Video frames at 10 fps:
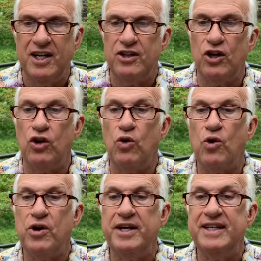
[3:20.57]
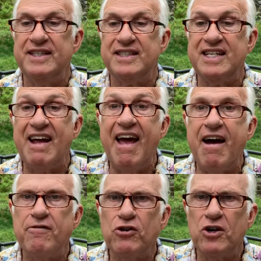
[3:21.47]
The Lord is the
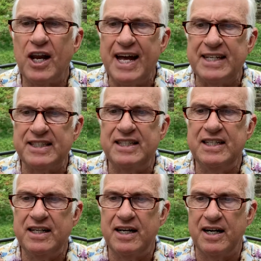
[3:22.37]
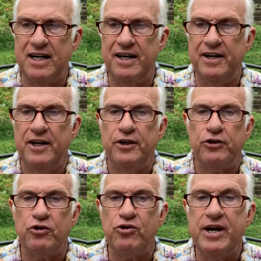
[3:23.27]
everlasting God, the
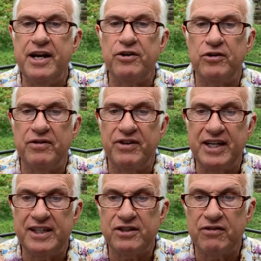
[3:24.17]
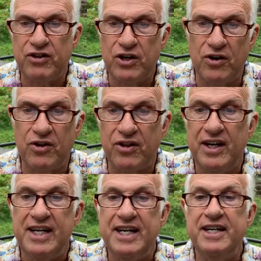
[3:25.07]
creator of the ends of the earth.
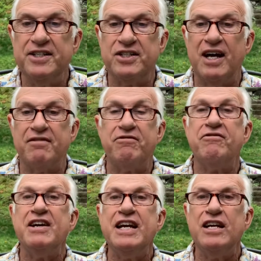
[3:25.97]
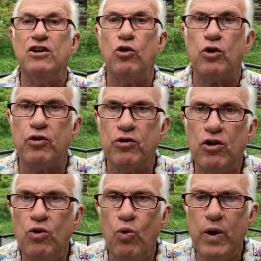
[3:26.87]
He does not faint or grow
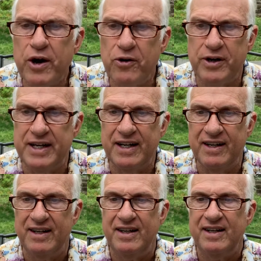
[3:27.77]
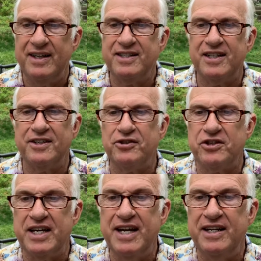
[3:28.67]
weary. His
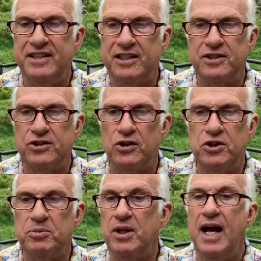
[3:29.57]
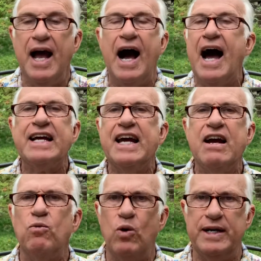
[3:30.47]
understanding is unsearchable. I
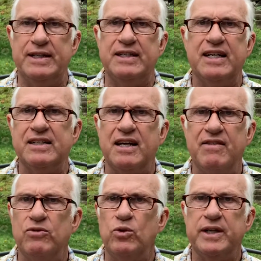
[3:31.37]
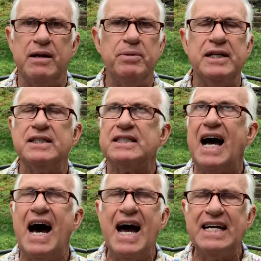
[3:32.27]
can't wait to get to heaven one day because
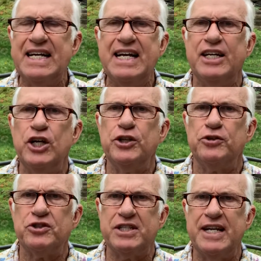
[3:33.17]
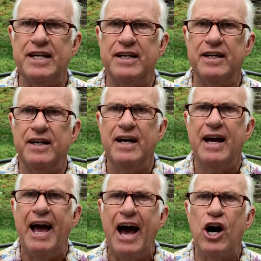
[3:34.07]
I can't understand
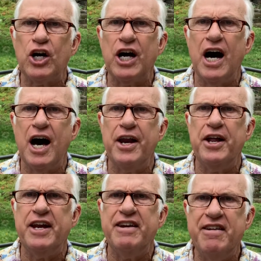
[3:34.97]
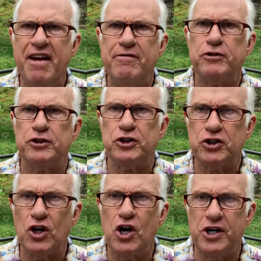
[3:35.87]
how God never
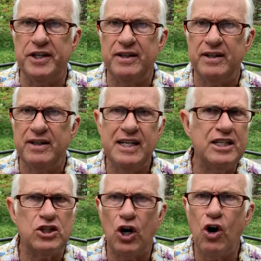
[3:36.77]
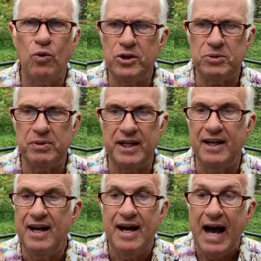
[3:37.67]
started. He's always been.
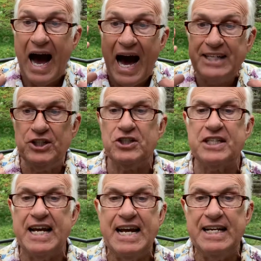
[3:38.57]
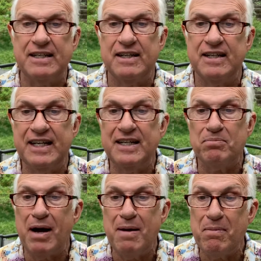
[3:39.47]
I just can't get
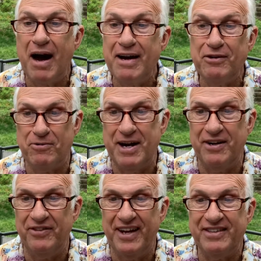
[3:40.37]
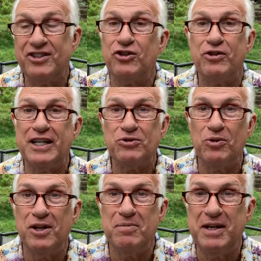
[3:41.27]
my mind around that. So that's one
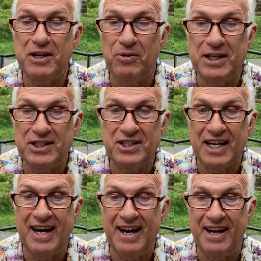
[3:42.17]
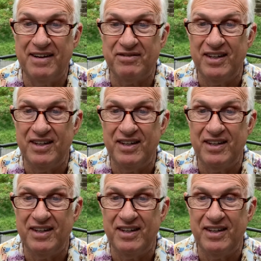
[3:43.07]
of the many questions I have.